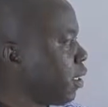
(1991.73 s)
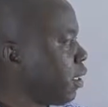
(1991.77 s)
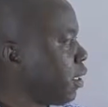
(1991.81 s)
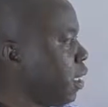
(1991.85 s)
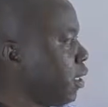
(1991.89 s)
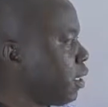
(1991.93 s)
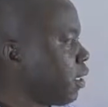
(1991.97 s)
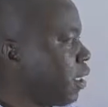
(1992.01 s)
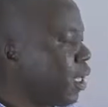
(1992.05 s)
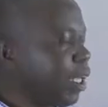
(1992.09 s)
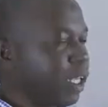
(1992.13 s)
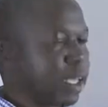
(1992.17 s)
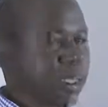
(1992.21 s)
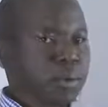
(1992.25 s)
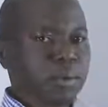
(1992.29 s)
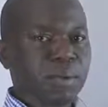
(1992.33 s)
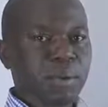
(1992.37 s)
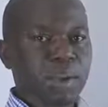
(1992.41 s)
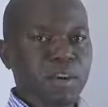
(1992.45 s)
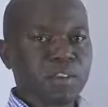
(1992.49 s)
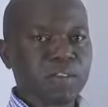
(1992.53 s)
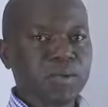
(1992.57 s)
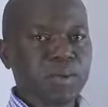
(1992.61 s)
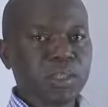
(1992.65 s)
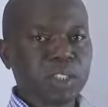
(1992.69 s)
just like
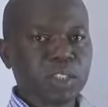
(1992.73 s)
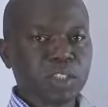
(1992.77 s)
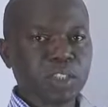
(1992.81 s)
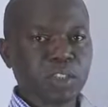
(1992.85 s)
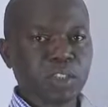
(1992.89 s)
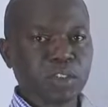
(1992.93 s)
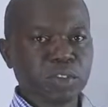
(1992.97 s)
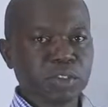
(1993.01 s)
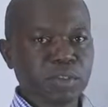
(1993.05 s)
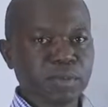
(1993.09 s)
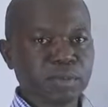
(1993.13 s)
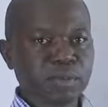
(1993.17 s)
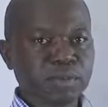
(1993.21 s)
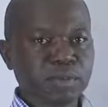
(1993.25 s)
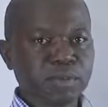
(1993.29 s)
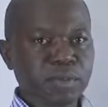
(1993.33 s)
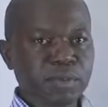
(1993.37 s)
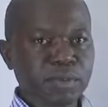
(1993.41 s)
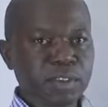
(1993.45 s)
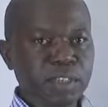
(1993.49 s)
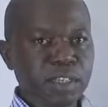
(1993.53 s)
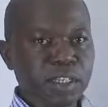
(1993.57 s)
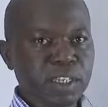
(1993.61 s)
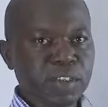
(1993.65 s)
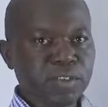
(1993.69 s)
we have mentioned,
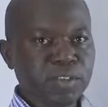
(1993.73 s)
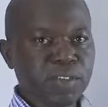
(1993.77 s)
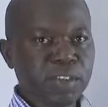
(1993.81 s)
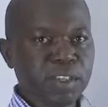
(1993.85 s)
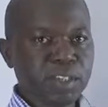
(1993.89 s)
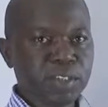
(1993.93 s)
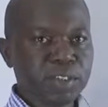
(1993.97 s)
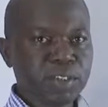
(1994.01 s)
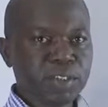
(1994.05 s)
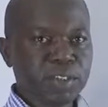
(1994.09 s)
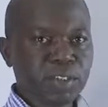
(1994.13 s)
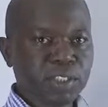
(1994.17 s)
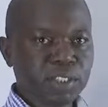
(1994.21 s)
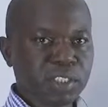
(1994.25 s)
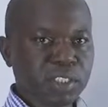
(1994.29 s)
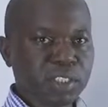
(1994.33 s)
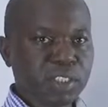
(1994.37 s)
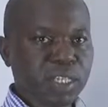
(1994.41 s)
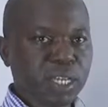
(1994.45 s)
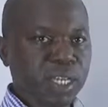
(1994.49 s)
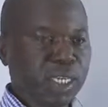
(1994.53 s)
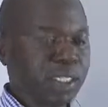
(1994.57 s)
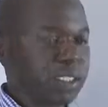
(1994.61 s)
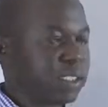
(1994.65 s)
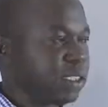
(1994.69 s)
if the host
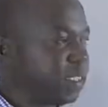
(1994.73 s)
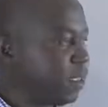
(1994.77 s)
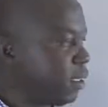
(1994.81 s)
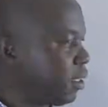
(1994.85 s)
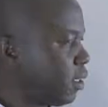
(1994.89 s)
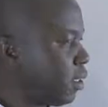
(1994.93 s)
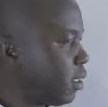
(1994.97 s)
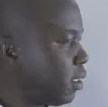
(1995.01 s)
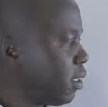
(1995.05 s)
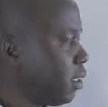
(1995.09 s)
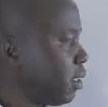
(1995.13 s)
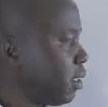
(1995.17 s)
dies,